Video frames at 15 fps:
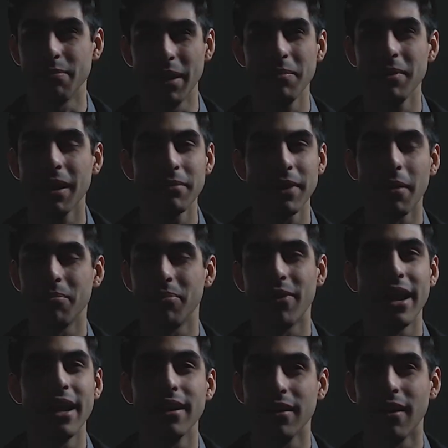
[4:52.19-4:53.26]
maybe I'm not
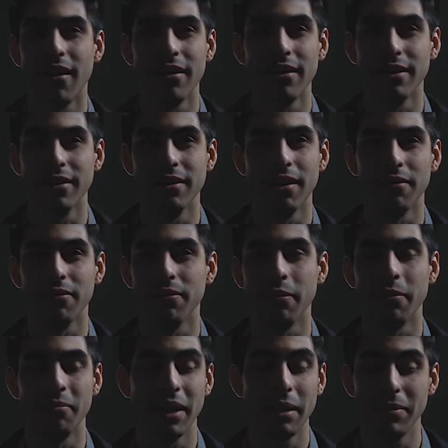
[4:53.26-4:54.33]
praying hard enough, or
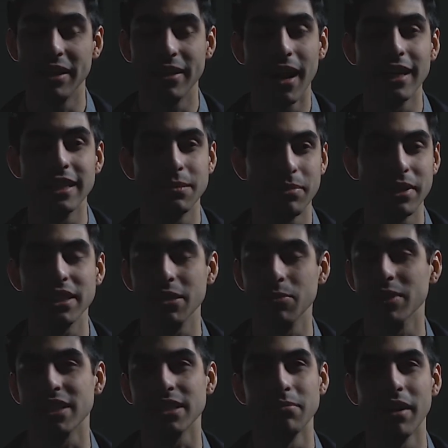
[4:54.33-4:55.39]
maybe God's busy
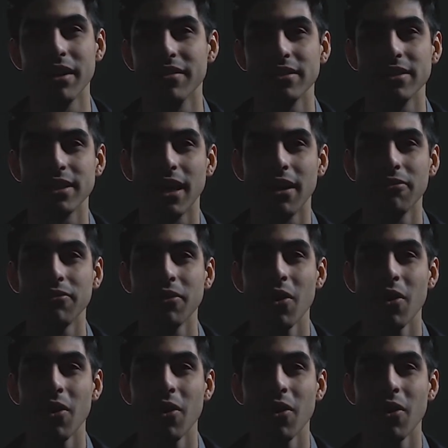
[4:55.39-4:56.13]
with some other stuff,